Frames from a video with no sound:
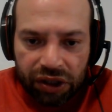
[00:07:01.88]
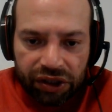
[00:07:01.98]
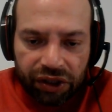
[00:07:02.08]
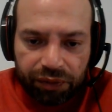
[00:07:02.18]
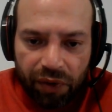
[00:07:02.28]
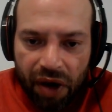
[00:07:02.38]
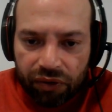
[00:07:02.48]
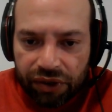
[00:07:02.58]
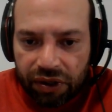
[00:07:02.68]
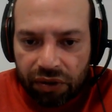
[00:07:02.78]
just
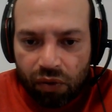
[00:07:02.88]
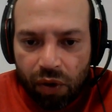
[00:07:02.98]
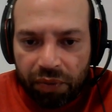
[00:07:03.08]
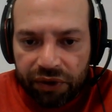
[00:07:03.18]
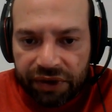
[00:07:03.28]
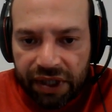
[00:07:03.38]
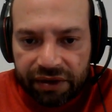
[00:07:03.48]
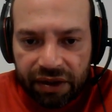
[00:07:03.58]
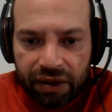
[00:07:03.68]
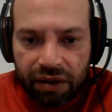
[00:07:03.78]
browsing, word
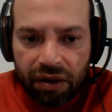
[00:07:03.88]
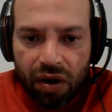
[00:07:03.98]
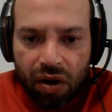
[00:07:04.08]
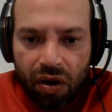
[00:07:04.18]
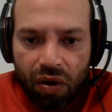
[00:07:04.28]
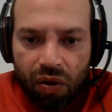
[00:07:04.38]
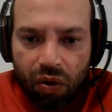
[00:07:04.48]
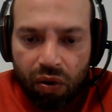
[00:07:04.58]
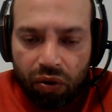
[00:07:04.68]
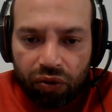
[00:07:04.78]
processing,
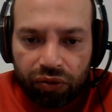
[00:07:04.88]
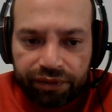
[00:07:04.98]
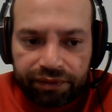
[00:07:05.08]
or